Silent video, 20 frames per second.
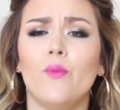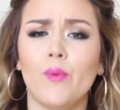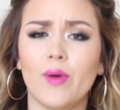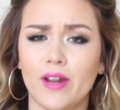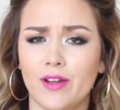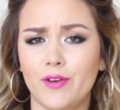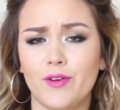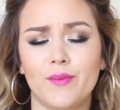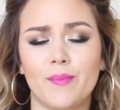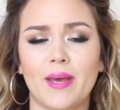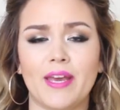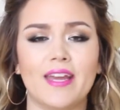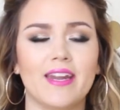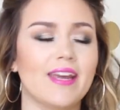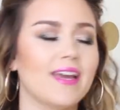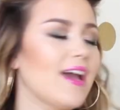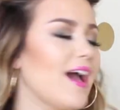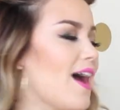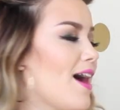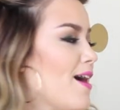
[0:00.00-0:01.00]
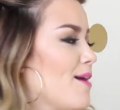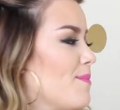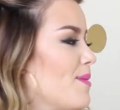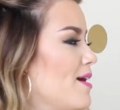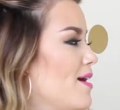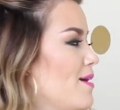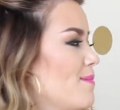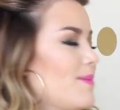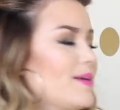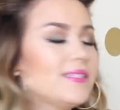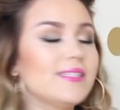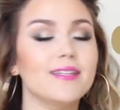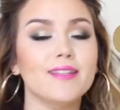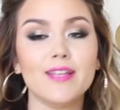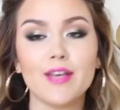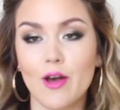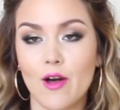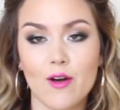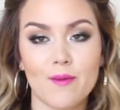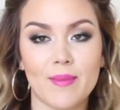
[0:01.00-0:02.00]
What a, who am I kidding? Um,
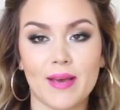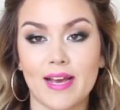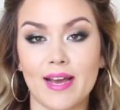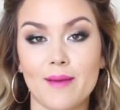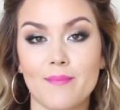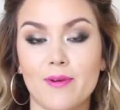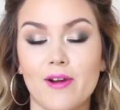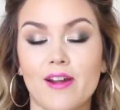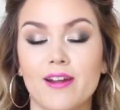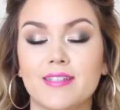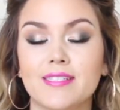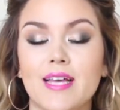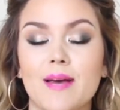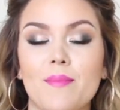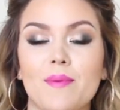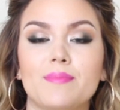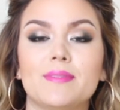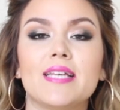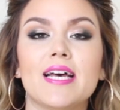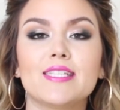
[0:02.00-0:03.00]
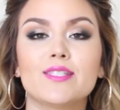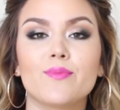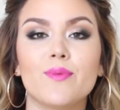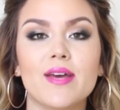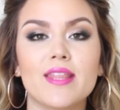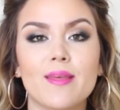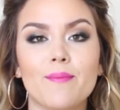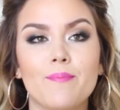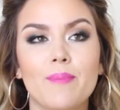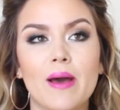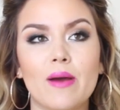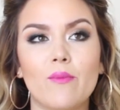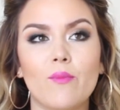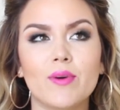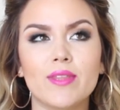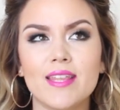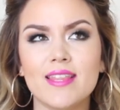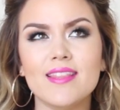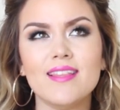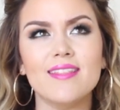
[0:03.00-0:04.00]
basically all makeup products I'm obsessed with, but
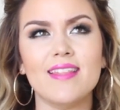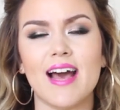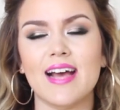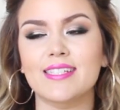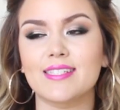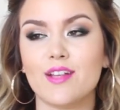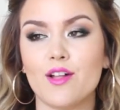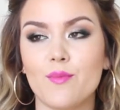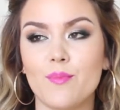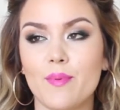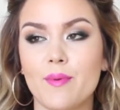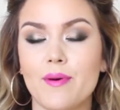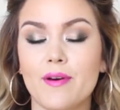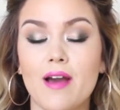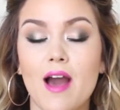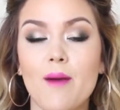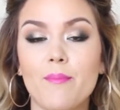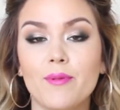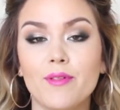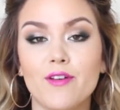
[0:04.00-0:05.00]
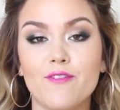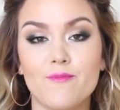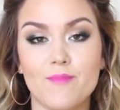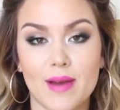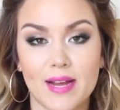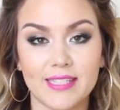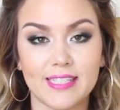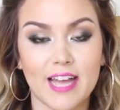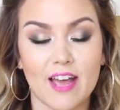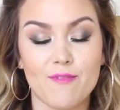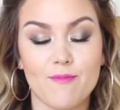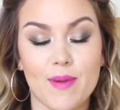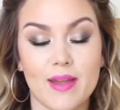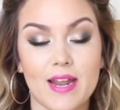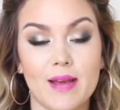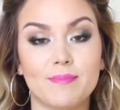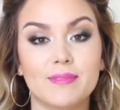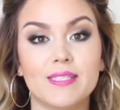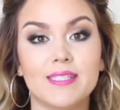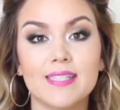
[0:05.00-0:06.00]
within the last couple of months I've
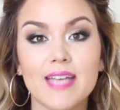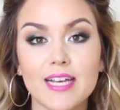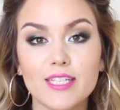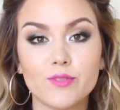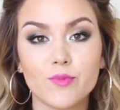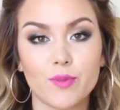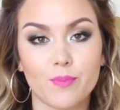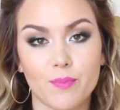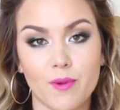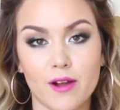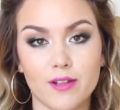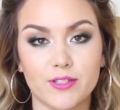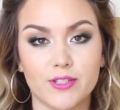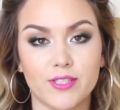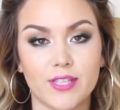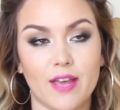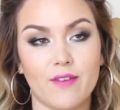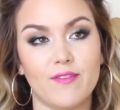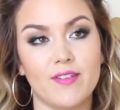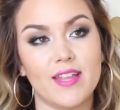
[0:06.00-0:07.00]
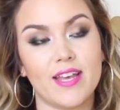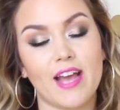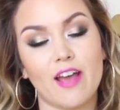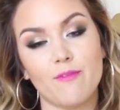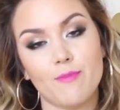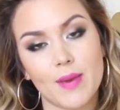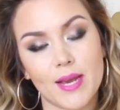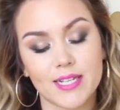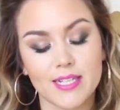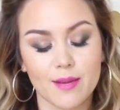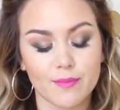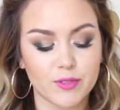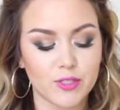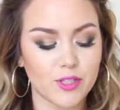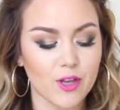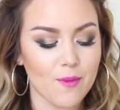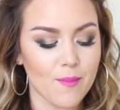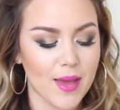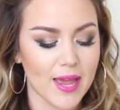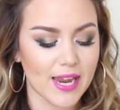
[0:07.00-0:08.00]
been obsessed with bronzers. I feel like I've picked up
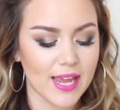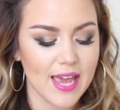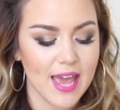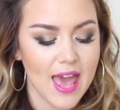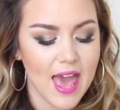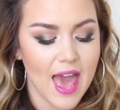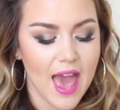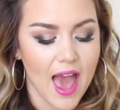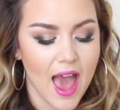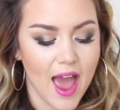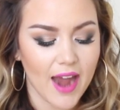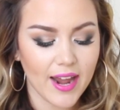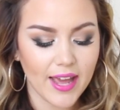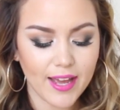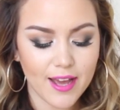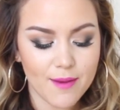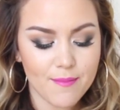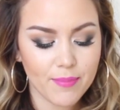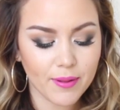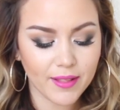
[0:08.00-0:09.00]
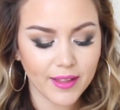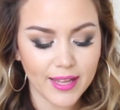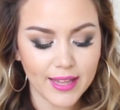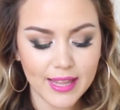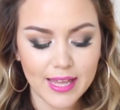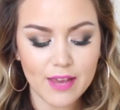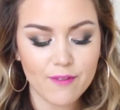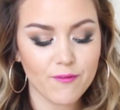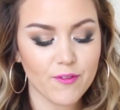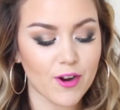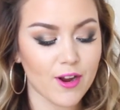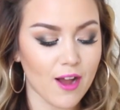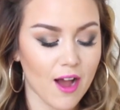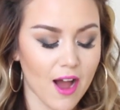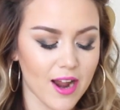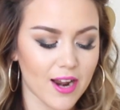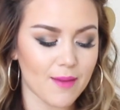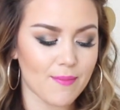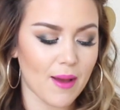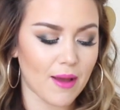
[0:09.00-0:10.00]
so many, and I completely
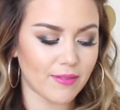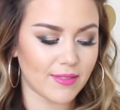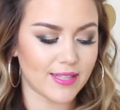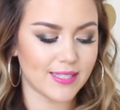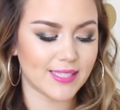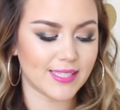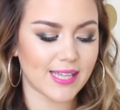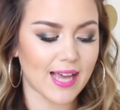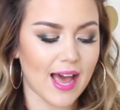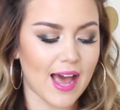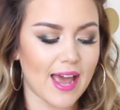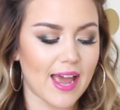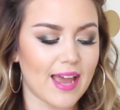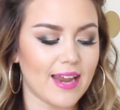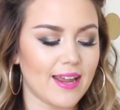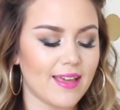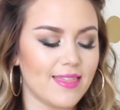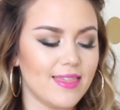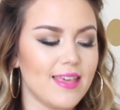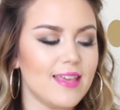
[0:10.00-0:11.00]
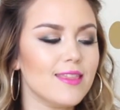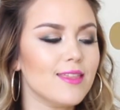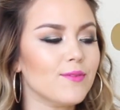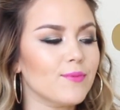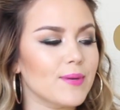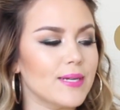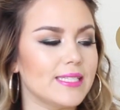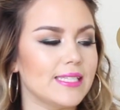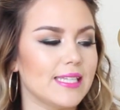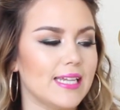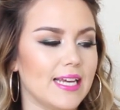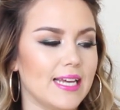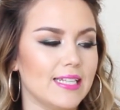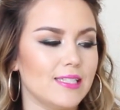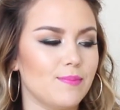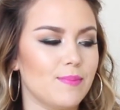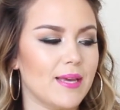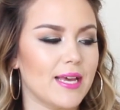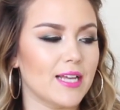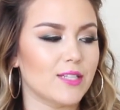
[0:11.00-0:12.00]
forgot about this guy. And I think the reason
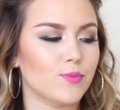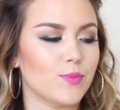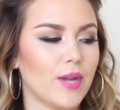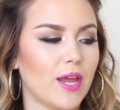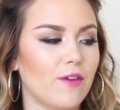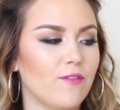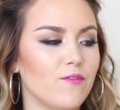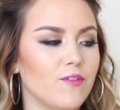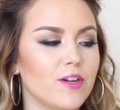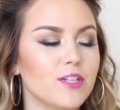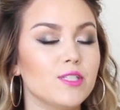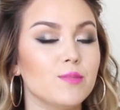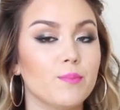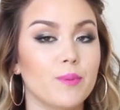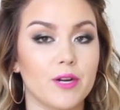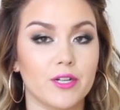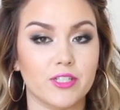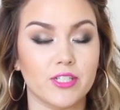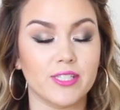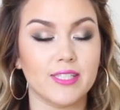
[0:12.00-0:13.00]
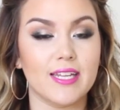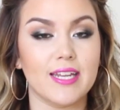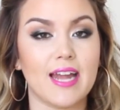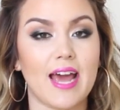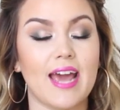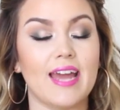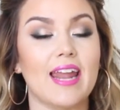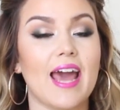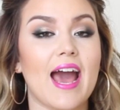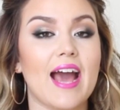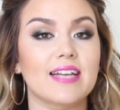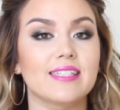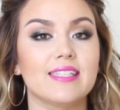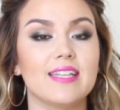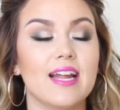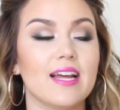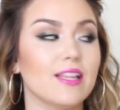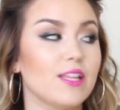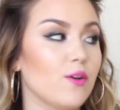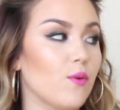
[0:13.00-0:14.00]
is because when I first purchased it, I had
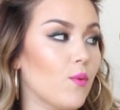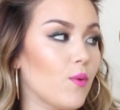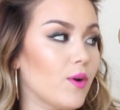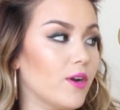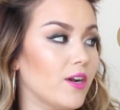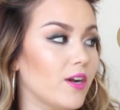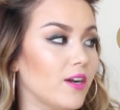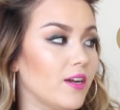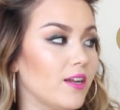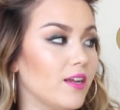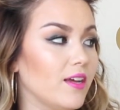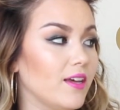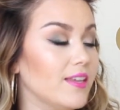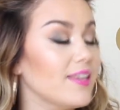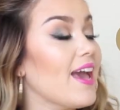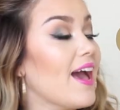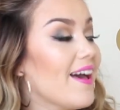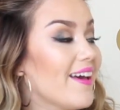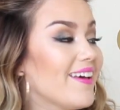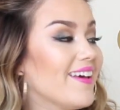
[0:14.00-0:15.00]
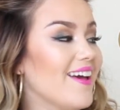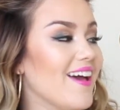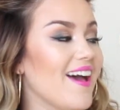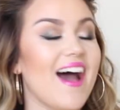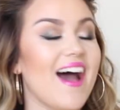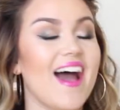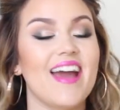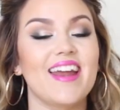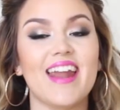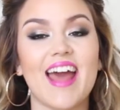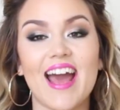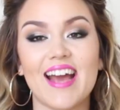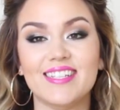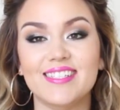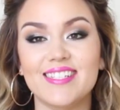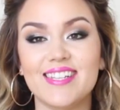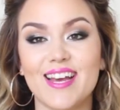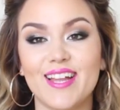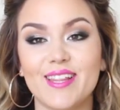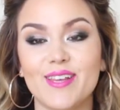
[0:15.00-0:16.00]
accidentally ordered, yeah, I had
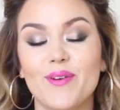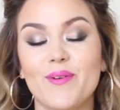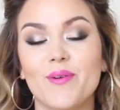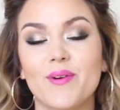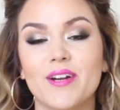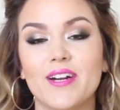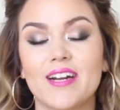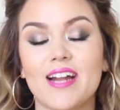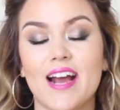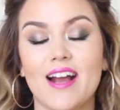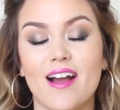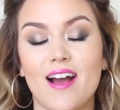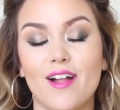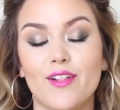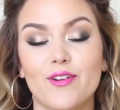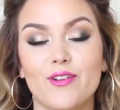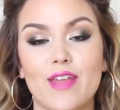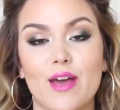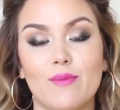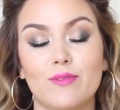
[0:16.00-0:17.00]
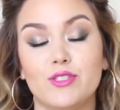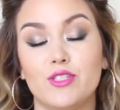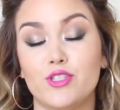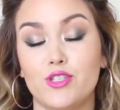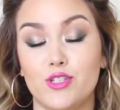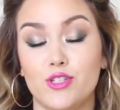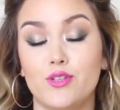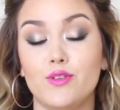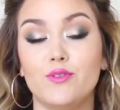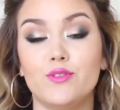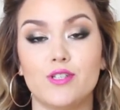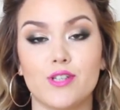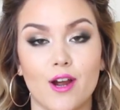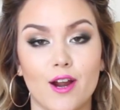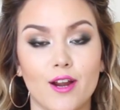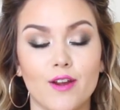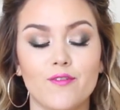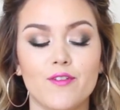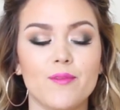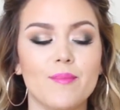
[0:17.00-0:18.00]
accidentally ordered a color that was too
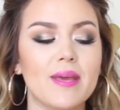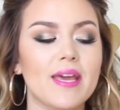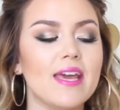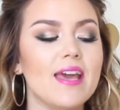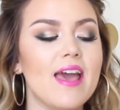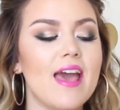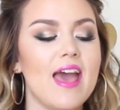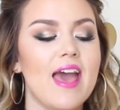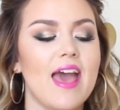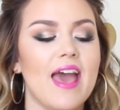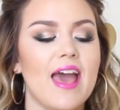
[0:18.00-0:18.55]
dark for me.